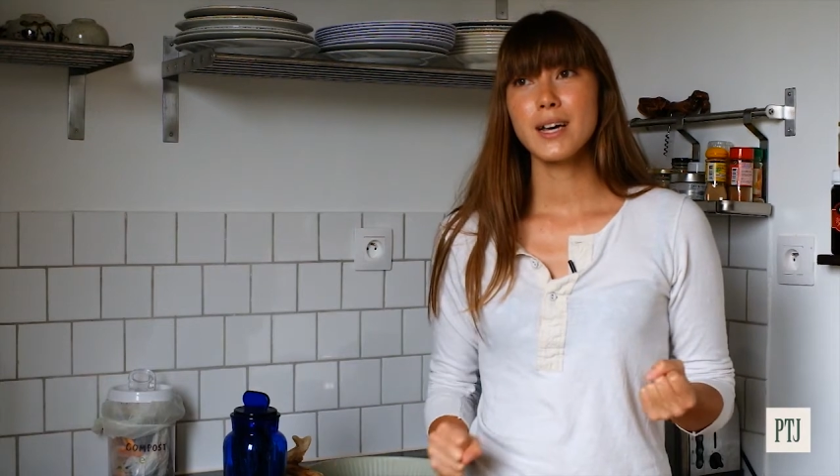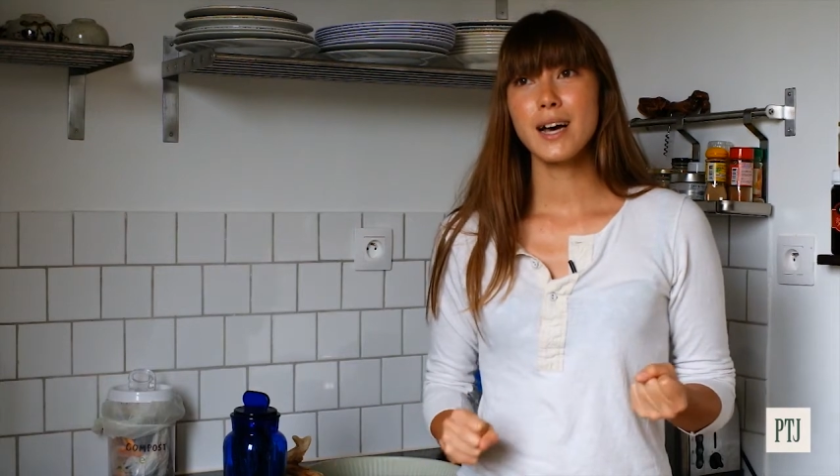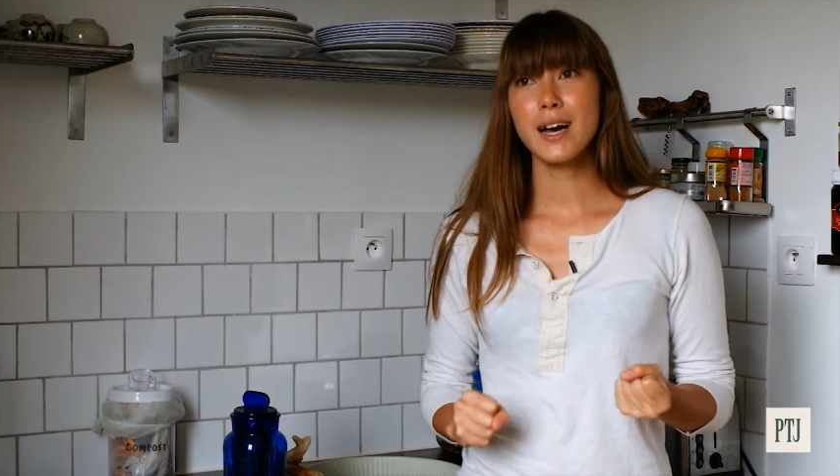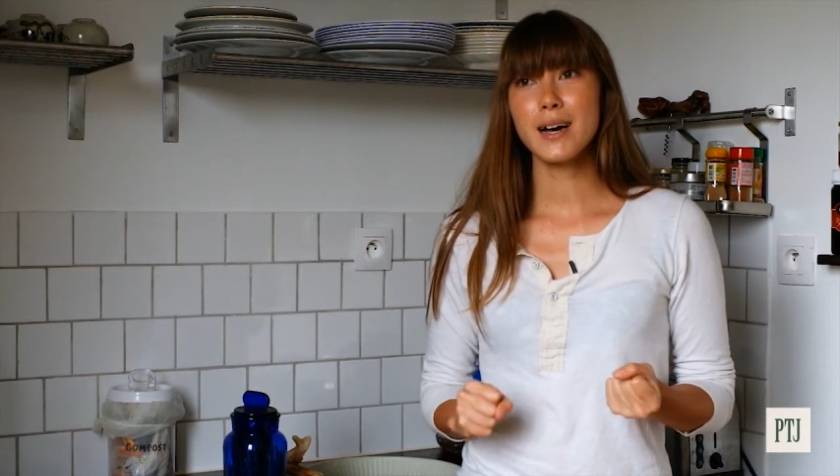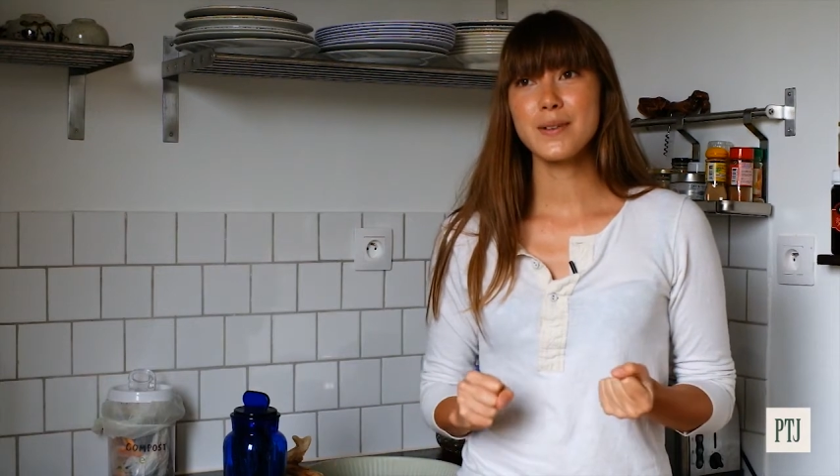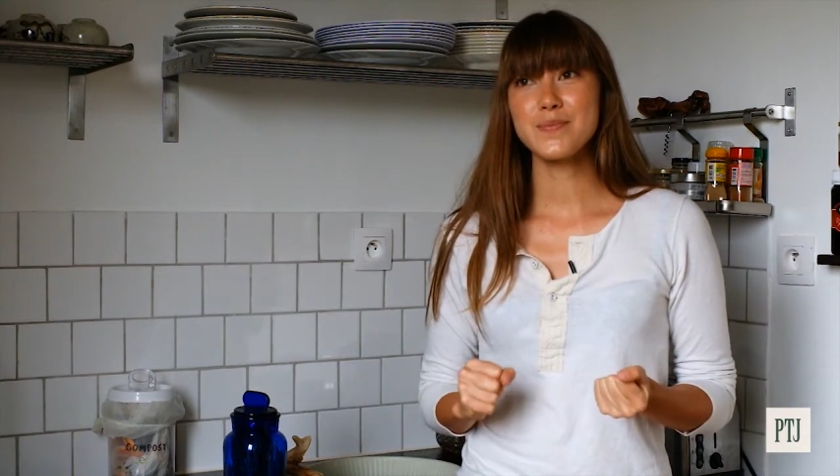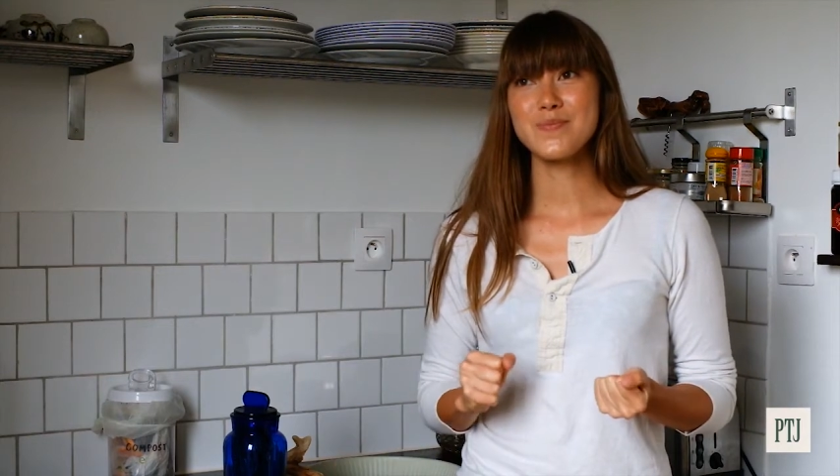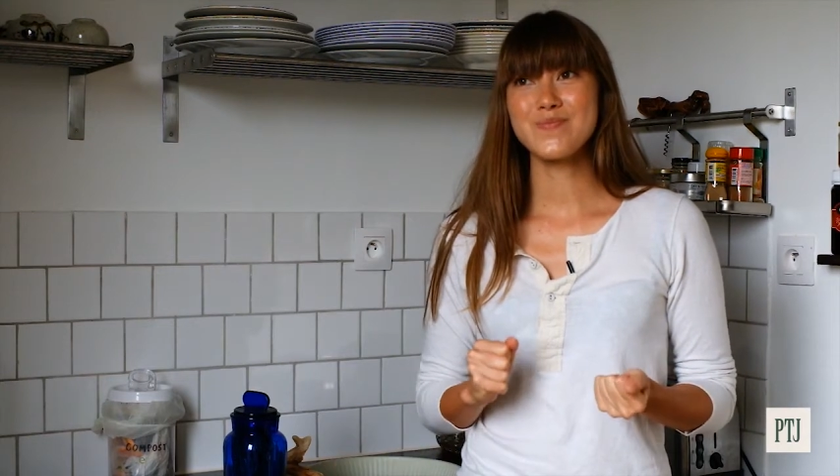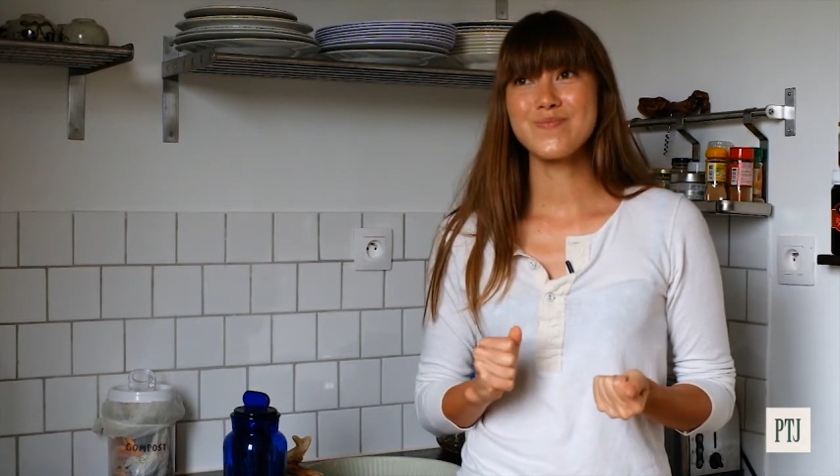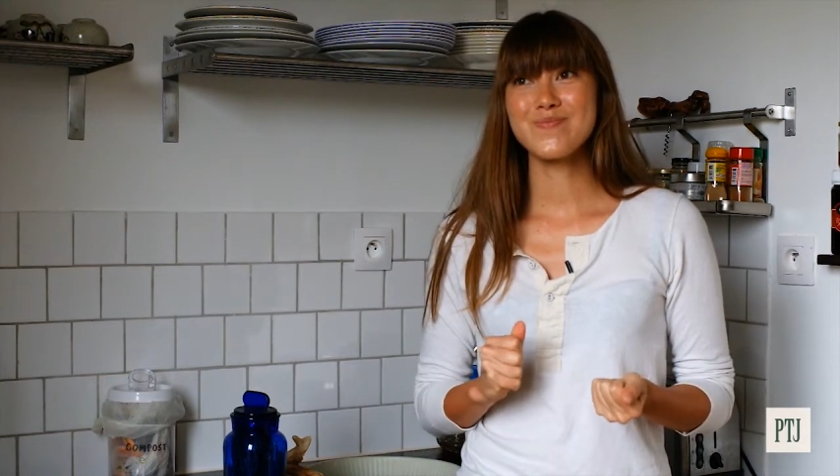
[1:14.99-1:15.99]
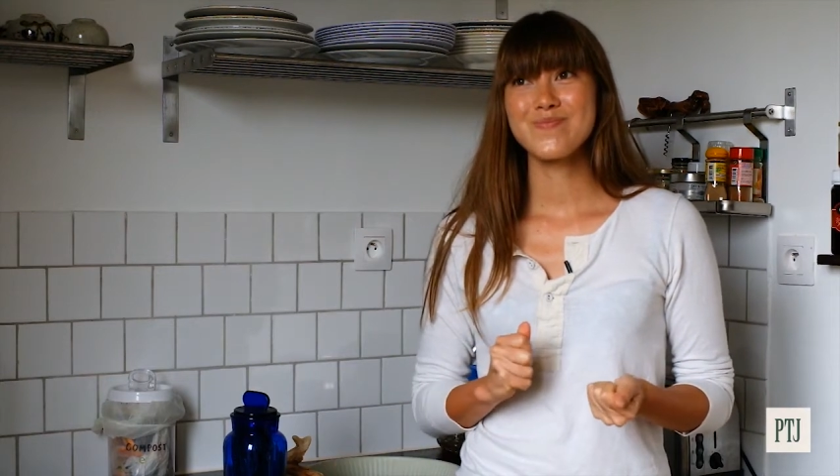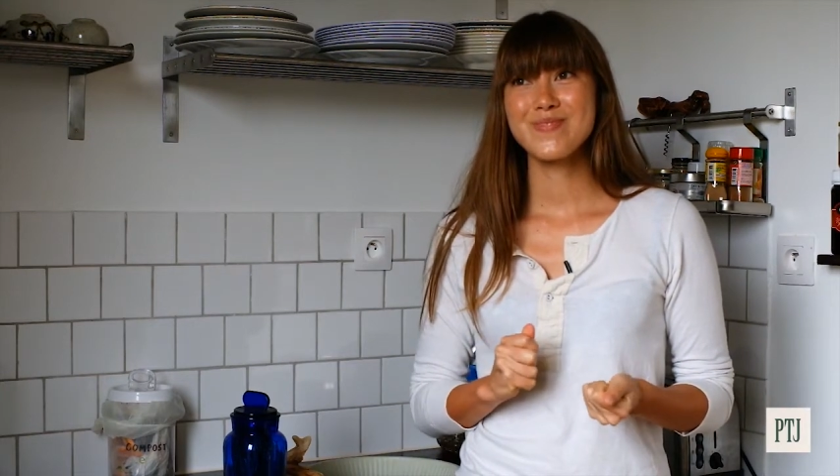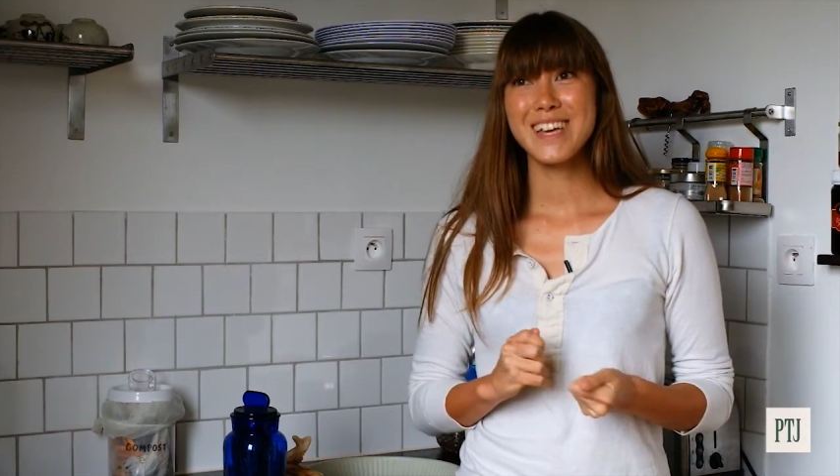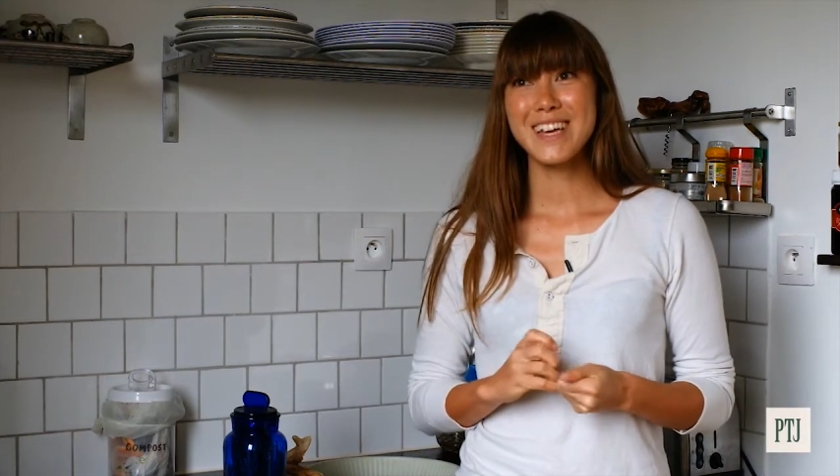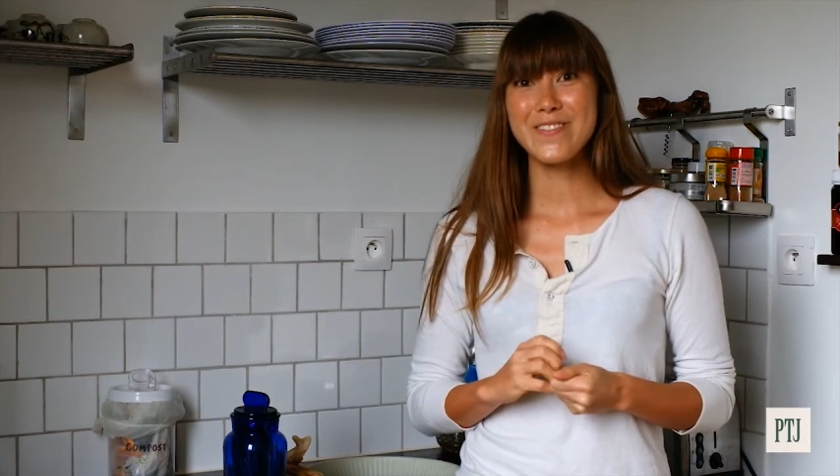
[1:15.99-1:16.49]
um,
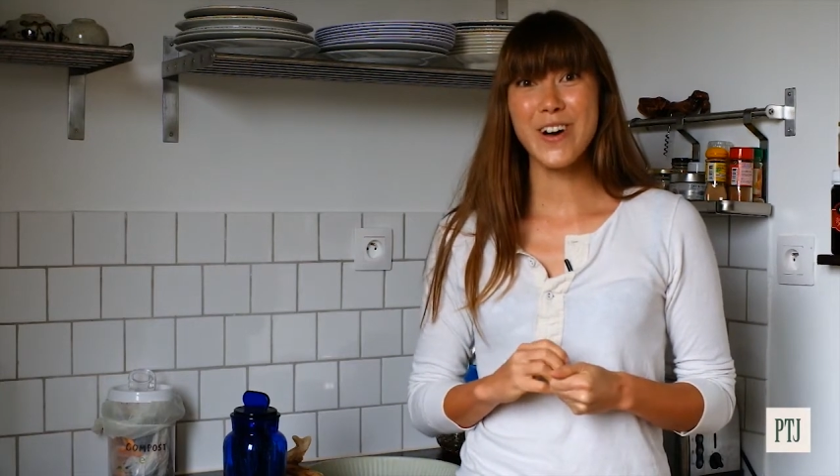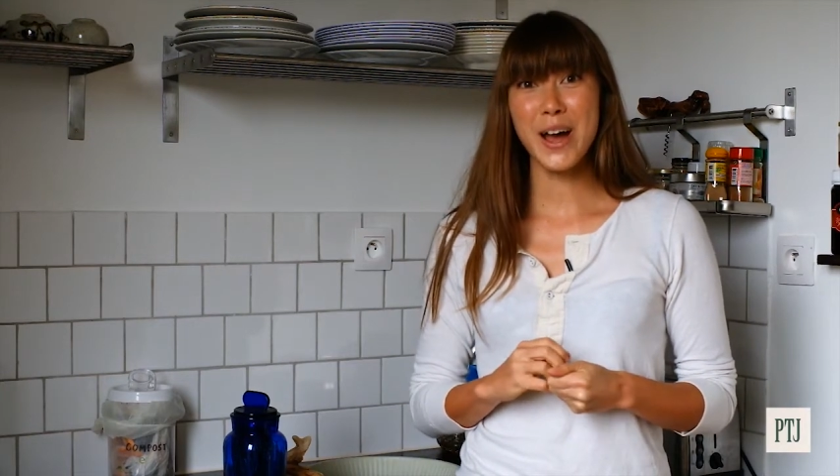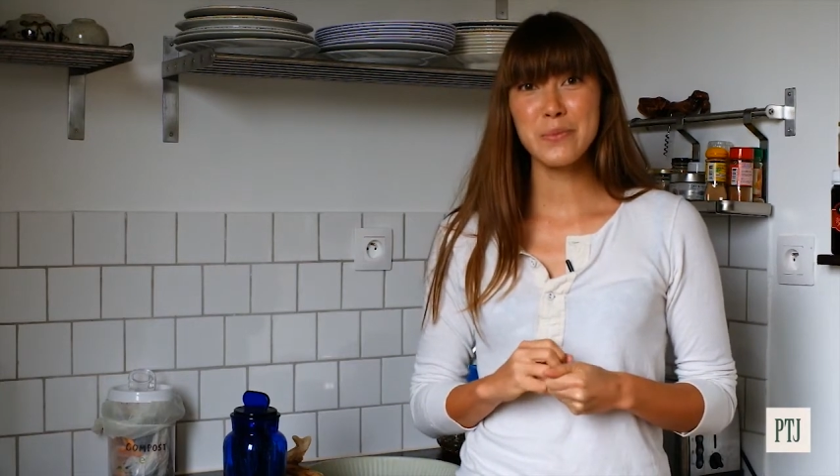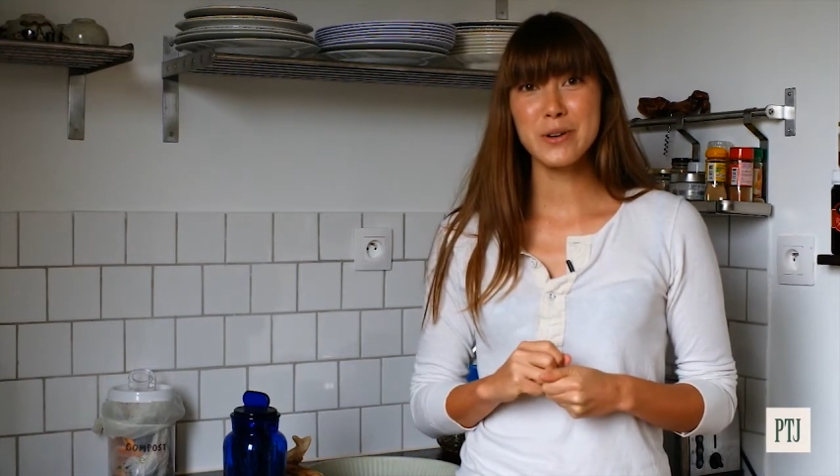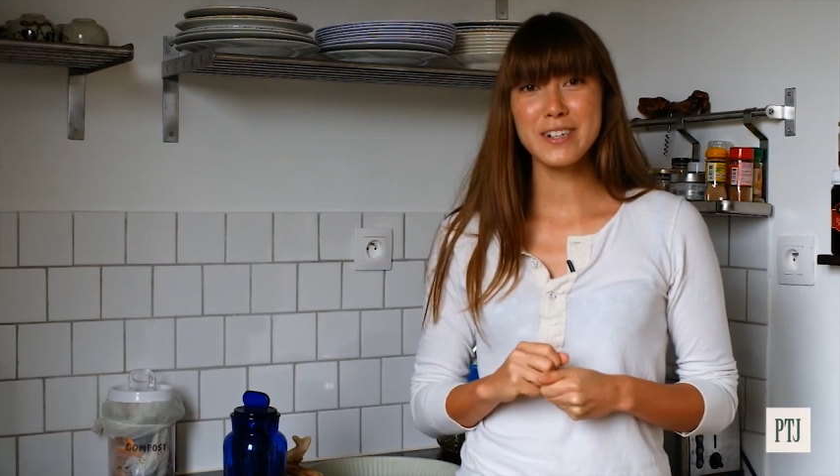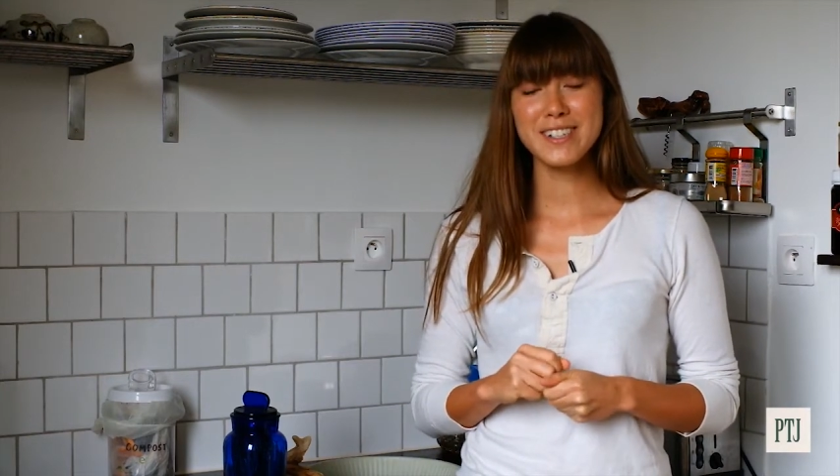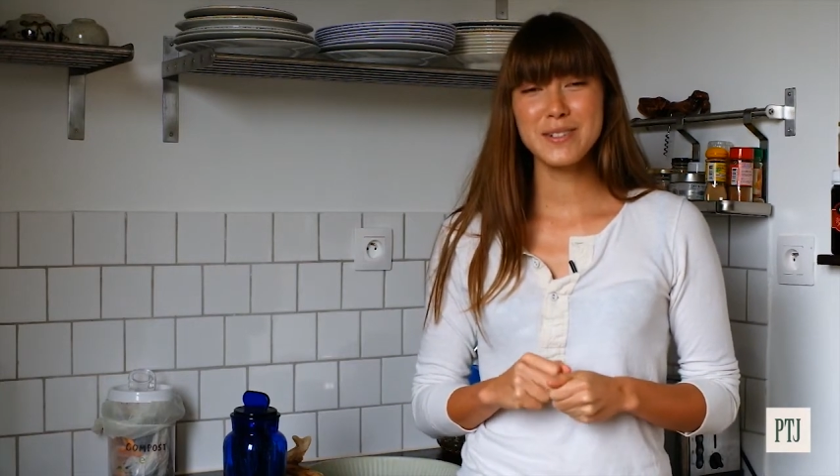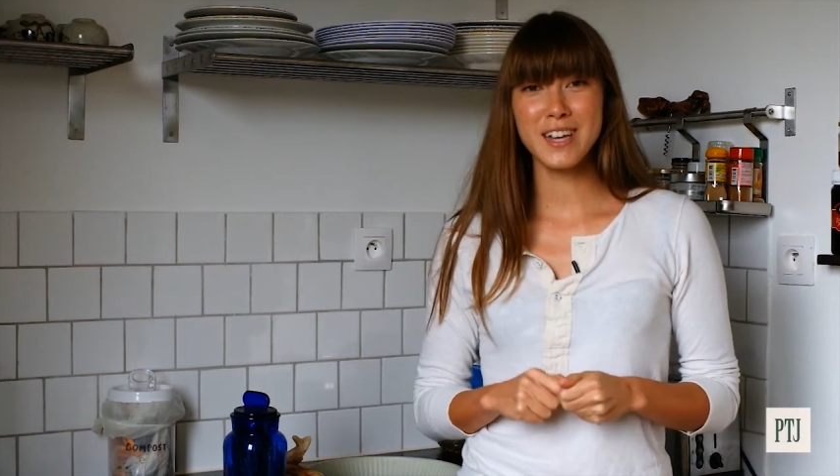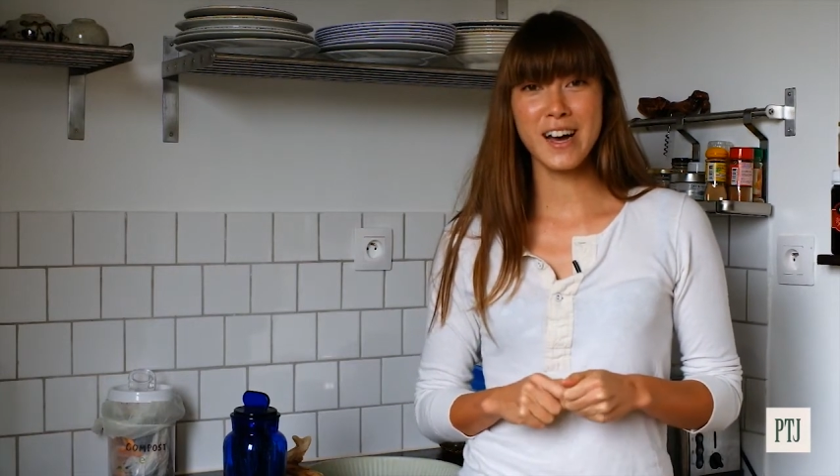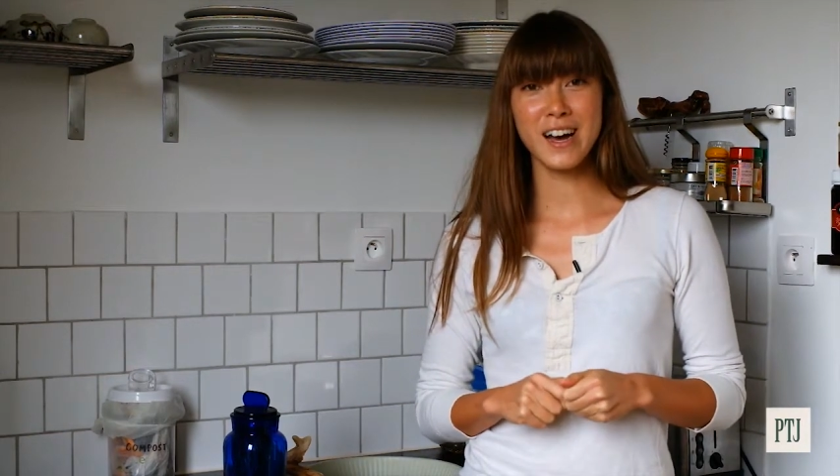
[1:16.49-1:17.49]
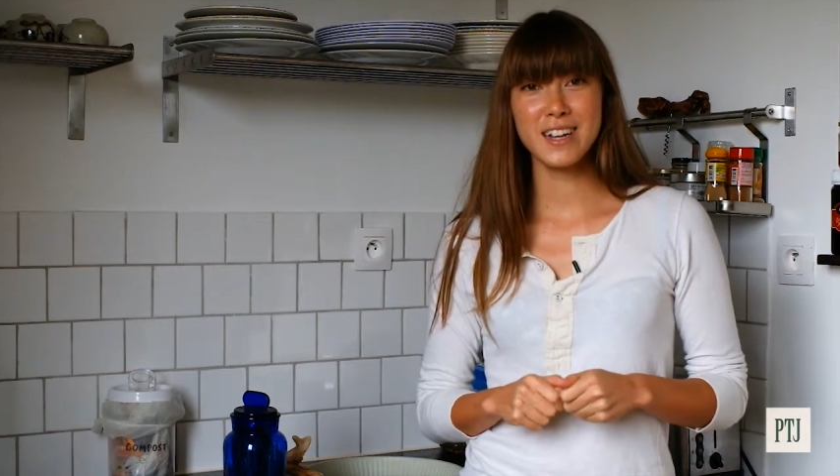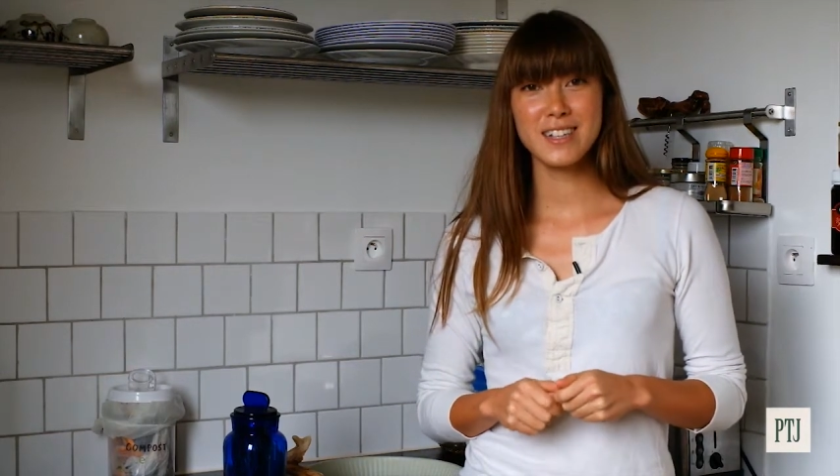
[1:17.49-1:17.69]
vibrant tart.